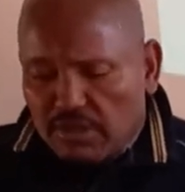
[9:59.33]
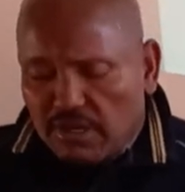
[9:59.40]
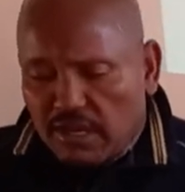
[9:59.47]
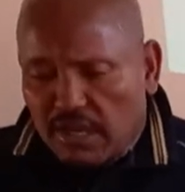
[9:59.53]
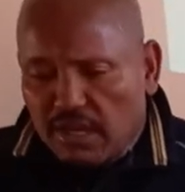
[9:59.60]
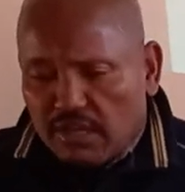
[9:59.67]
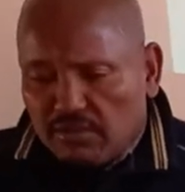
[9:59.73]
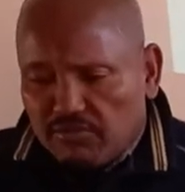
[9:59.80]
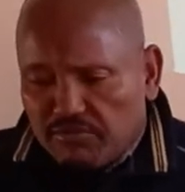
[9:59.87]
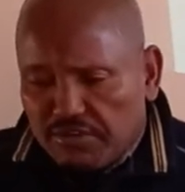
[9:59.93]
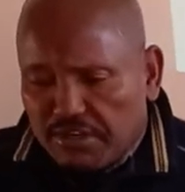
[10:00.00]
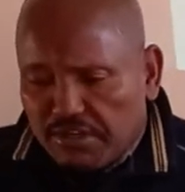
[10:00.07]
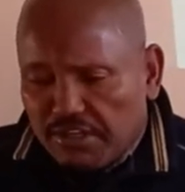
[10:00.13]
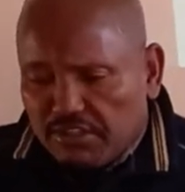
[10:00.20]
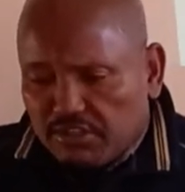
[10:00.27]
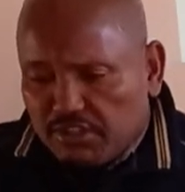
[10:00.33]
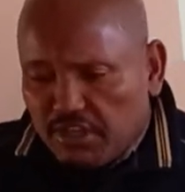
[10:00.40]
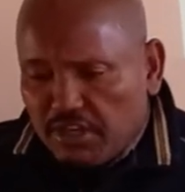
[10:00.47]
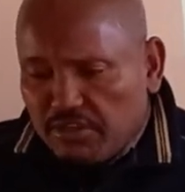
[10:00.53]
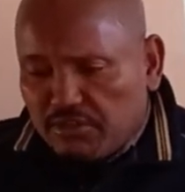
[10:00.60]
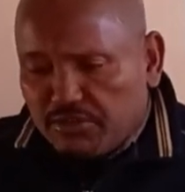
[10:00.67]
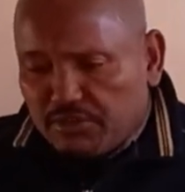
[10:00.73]
and very
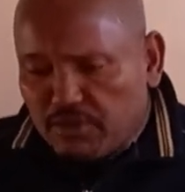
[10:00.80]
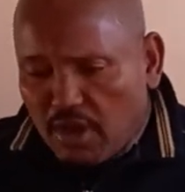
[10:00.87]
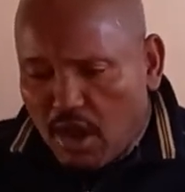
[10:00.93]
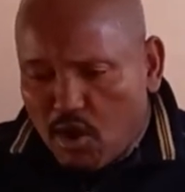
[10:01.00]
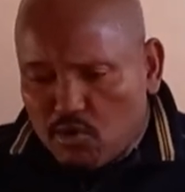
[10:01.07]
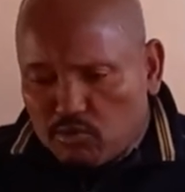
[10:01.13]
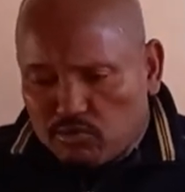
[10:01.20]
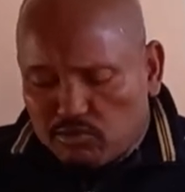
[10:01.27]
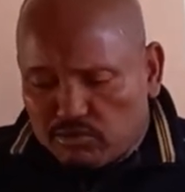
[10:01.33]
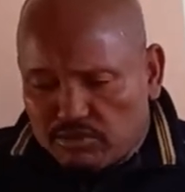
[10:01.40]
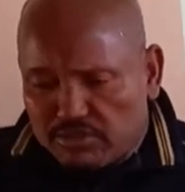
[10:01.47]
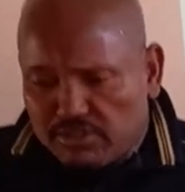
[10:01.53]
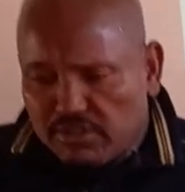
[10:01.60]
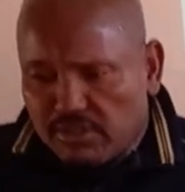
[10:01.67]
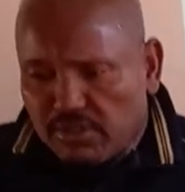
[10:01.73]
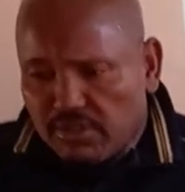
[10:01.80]
thin sound,